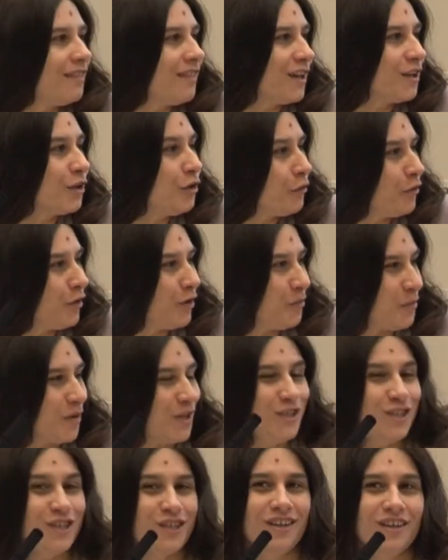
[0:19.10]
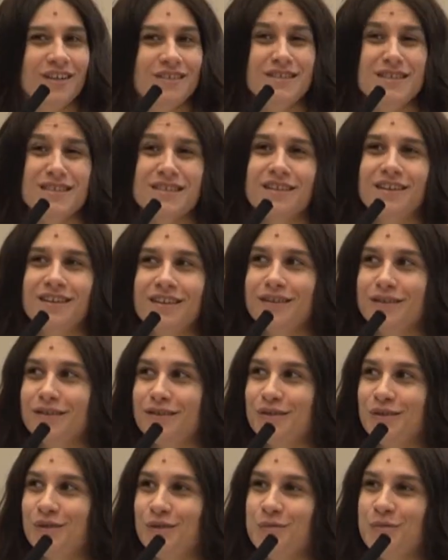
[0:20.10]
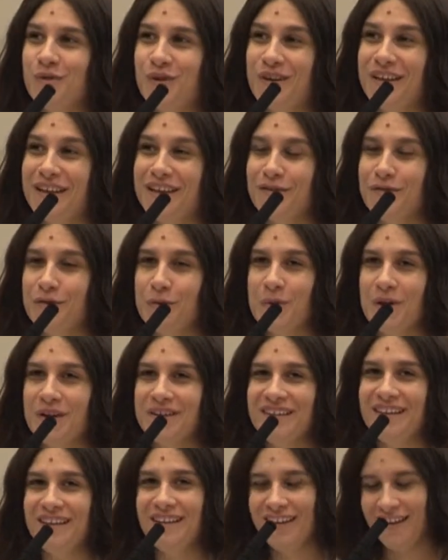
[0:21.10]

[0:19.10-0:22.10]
Thank you very much, Charles. Good morning, everyone.